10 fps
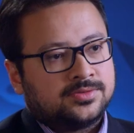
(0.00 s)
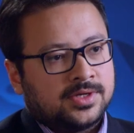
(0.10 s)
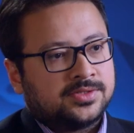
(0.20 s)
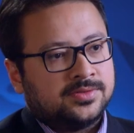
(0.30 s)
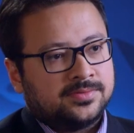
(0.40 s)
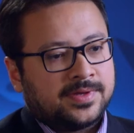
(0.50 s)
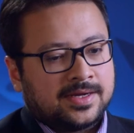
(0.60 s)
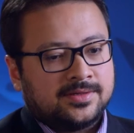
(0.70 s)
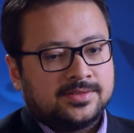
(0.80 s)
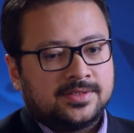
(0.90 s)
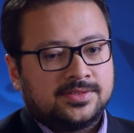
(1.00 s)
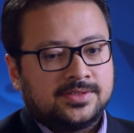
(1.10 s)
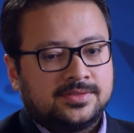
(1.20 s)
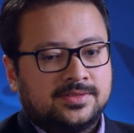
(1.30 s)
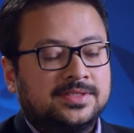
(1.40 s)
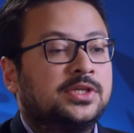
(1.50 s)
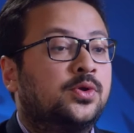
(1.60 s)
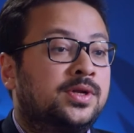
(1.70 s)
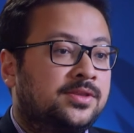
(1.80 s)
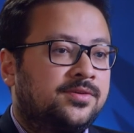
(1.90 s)
structural factors such as the
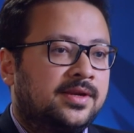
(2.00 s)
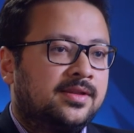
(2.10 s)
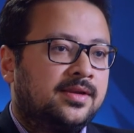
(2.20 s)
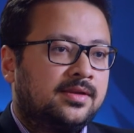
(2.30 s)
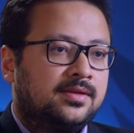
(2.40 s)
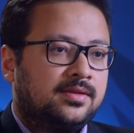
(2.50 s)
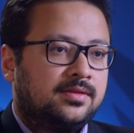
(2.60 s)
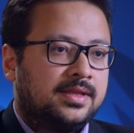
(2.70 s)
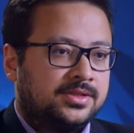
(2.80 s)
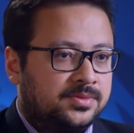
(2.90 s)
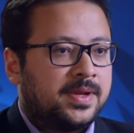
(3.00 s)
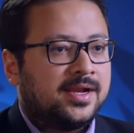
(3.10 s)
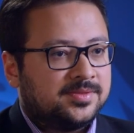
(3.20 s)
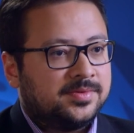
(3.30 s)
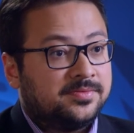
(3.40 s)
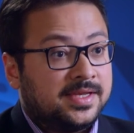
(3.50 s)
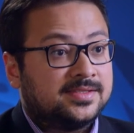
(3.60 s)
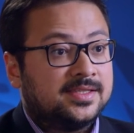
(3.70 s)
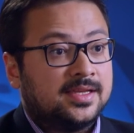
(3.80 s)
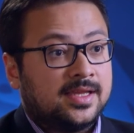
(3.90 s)
security threat that that Japan has been
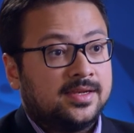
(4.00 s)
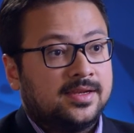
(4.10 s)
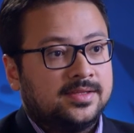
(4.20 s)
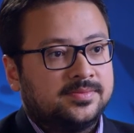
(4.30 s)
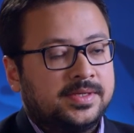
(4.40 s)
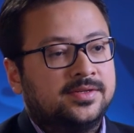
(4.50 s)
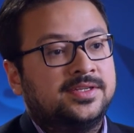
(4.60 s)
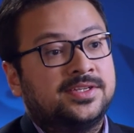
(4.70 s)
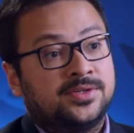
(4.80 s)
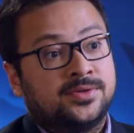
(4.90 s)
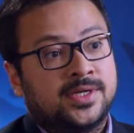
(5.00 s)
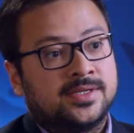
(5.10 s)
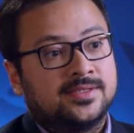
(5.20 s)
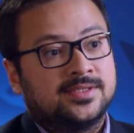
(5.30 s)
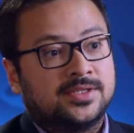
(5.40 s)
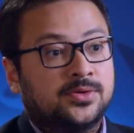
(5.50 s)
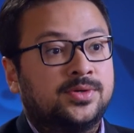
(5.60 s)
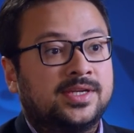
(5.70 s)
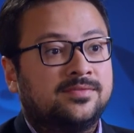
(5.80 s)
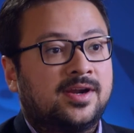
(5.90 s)
facing, and it's been a deteriorating
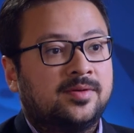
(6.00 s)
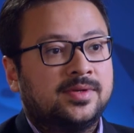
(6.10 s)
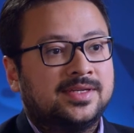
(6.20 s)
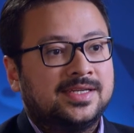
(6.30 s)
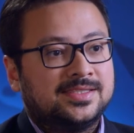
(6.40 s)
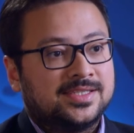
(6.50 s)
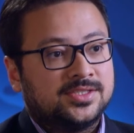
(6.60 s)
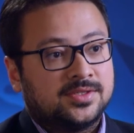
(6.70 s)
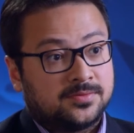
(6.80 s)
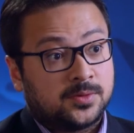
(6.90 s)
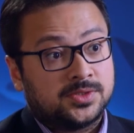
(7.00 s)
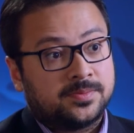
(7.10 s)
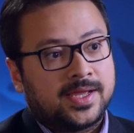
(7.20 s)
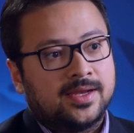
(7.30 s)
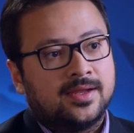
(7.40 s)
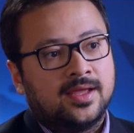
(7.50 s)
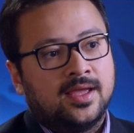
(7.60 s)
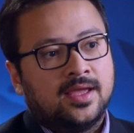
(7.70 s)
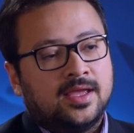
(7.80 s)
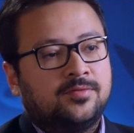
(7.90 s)
security environment in East Asia for Japan.
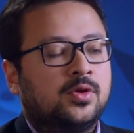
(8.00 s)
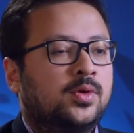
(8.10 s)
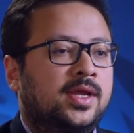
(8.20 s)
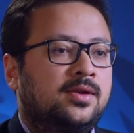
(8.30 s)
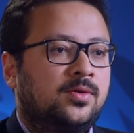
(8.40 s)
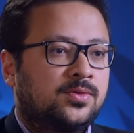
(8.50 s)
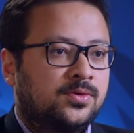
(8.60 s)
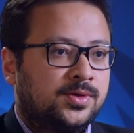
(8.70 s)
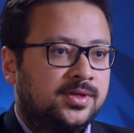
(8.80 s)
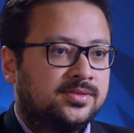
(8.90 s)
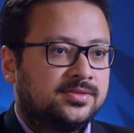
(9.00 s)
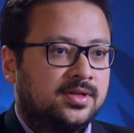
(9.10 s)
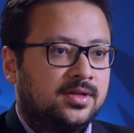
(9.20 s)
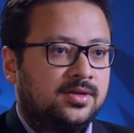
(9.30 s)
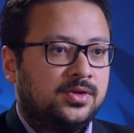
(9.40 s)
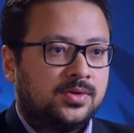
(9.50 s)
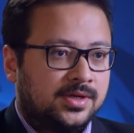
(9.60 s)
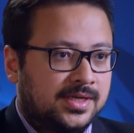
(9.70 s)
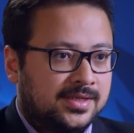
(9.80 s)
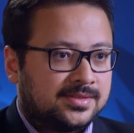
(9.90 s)
If you look at North Korea's uh, nuclear
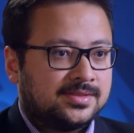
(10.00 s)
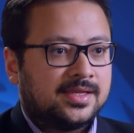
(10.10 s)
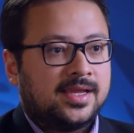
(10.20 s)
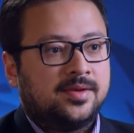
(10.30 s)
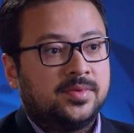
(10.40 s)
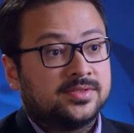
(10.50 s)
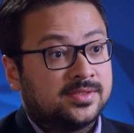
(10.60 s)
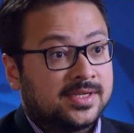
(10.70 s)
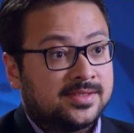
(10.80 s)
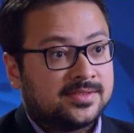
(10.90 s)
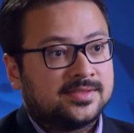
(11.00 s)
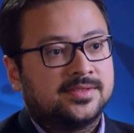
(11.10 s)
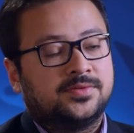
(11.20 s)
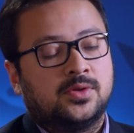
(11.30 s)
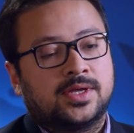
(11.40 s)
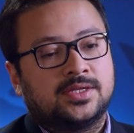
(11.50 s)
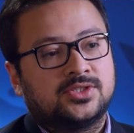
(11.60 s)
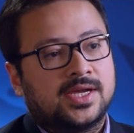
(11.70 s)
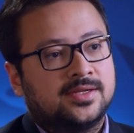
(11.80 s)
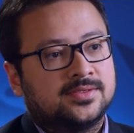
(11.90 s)
tests and missile tests, if you look at
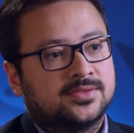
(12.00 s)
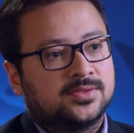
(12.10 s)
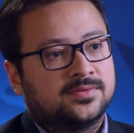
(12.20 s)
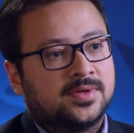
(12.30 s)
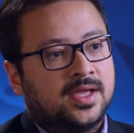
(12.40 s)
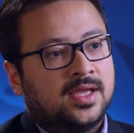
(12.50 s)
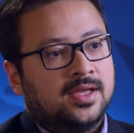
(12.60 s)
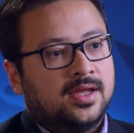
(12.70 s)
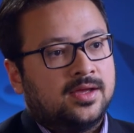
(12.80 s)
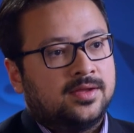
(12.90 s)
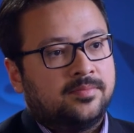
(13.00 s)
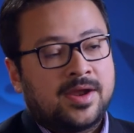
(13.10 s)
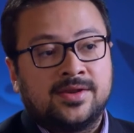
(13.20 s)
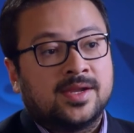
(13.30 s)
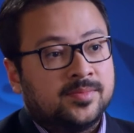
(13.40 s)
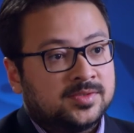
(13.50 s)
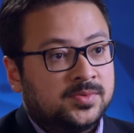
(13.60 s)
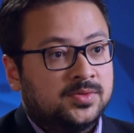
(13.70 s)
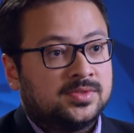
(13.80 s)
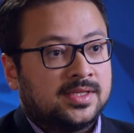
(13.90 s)
China's sort of uh, maritime
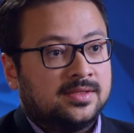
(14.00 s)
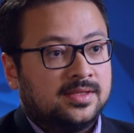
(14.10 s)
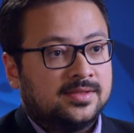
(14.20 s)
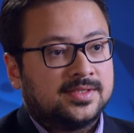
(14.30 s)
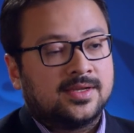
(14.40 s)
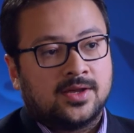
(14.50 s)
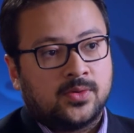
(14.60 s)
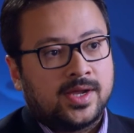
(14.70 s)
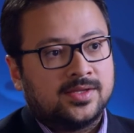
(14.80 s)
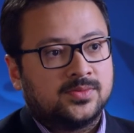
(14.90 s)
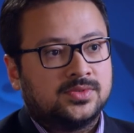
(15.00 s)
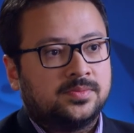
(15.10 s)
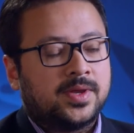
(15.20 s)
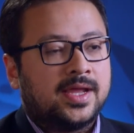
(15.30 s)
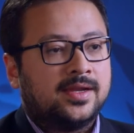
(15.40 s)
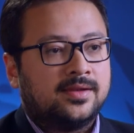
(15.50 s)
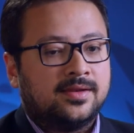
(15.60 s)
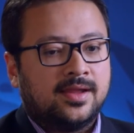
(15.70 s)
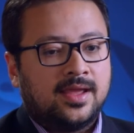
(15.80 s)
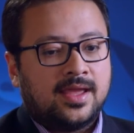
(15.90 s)
disputes at, in the Senkaku Islands with Japan, and
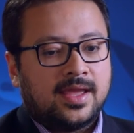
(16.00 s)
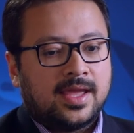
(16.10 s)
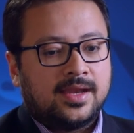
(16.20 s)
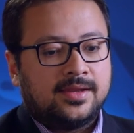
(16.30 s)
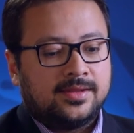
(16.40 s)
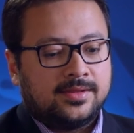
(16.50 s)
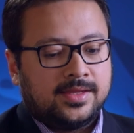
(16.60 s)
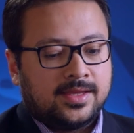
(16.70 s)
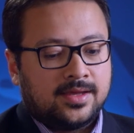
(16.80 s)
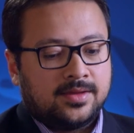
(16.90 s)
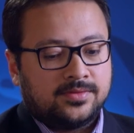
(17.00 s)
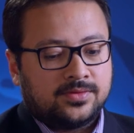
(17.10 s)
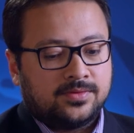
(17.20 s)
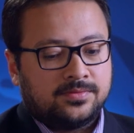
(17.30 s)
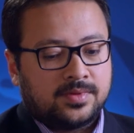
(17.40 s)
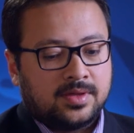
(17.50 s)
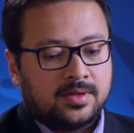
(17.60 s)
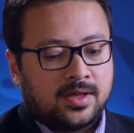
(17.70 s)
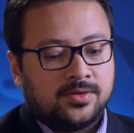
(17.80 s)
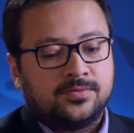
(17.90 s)
and the, the uh, sort of uh,
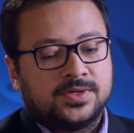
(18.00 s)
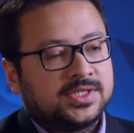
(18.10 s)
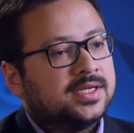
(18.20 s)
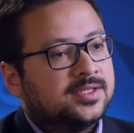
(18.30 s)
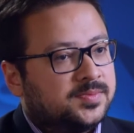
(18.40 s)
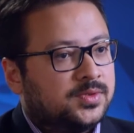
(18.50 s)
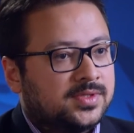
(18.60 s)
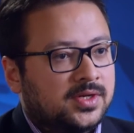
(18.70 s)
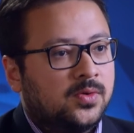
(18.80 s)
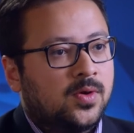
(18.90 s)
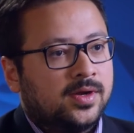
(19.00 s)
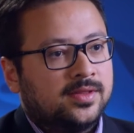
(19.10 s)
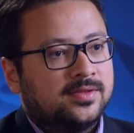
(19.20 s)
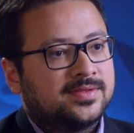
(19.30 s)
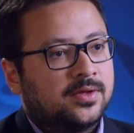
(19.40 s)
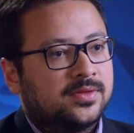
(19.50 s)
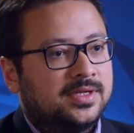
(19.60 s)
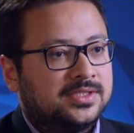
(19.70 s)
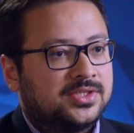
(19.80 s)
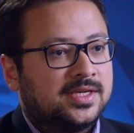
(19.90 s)
other fishing disputes that go on in the South and
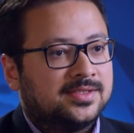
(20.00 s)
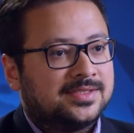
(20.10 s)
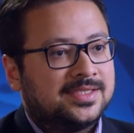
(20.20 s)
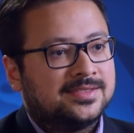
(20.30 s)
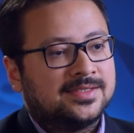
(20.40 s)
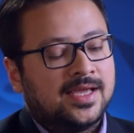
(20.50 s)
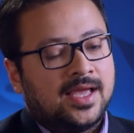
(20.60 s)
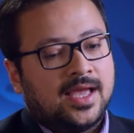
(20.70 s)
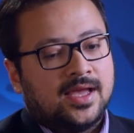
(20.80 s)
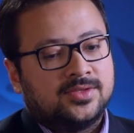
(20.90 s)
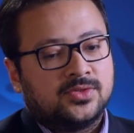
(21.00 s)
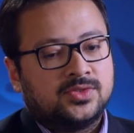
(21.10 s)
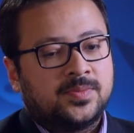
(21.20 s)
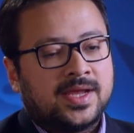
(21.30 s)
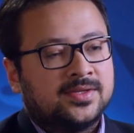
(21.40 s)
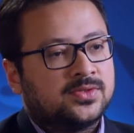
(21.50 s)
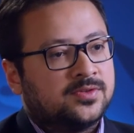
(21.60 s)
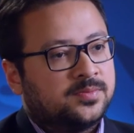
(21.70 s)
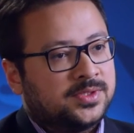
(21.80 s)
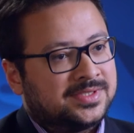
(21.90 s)
East China Seas, uh, so Japan has sort
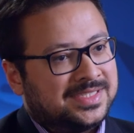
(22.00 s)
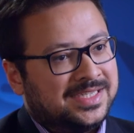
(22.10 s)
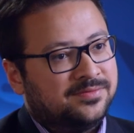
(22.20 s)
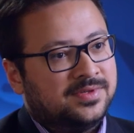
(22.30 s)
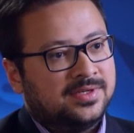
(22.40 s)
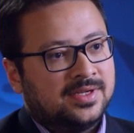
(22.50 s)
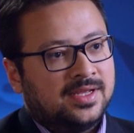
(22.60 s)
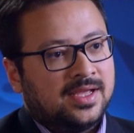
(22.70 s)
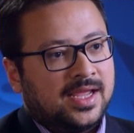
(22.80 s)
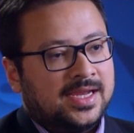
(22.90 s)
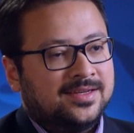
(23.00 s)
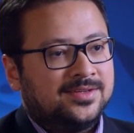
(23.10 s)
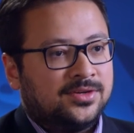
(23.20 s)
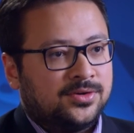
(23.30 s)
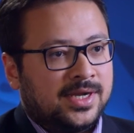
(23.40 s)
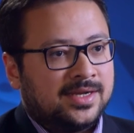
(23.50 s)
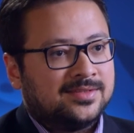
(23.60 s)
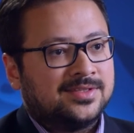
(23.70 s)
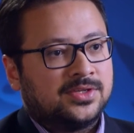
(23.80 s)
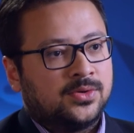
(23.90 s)
of perceived a deteriorating
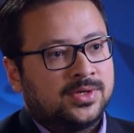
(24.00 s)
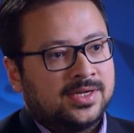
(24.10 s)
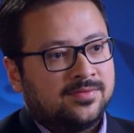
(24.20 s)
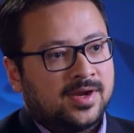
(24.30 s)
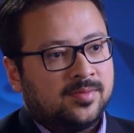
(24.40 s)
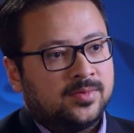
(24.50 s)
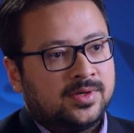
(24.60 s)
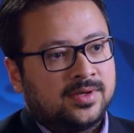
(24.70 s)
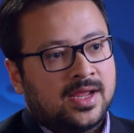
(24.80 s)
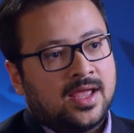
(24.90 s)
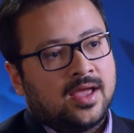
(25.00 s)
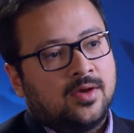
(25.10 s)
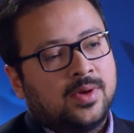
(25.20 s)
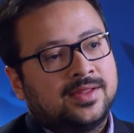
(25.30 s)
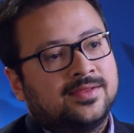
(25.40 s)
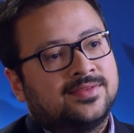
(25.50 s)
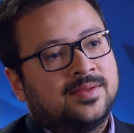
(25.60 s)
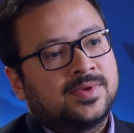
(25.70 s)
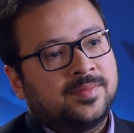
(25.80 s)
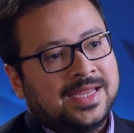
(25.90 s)
security environment. Uh, while at the
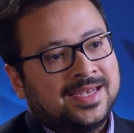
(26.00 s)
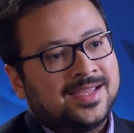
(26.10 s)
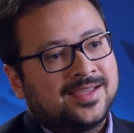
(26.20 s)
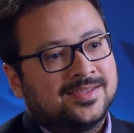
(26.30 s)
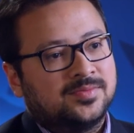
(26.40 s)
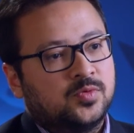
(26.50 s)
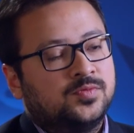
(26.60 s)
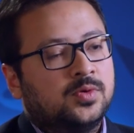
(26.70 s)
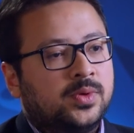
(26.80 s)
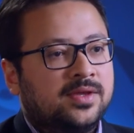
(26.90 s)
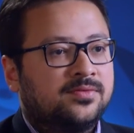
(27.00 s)
same time, India has moved away